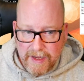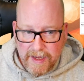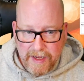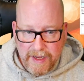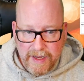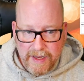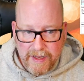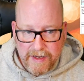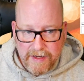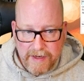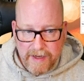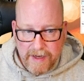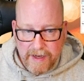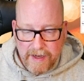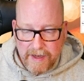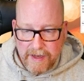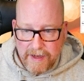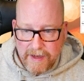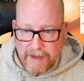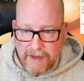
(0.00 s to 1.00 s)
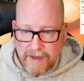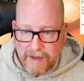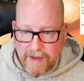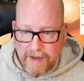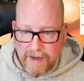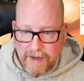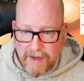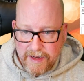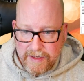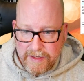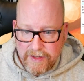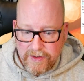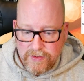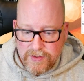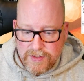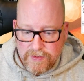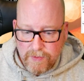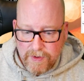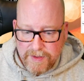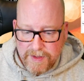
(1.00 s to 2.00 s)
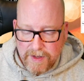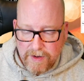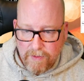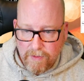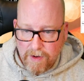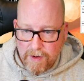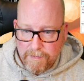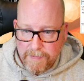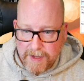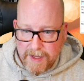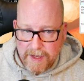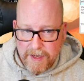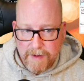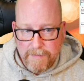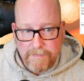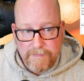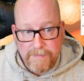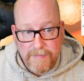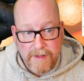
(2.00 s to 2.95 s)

and use with QRP.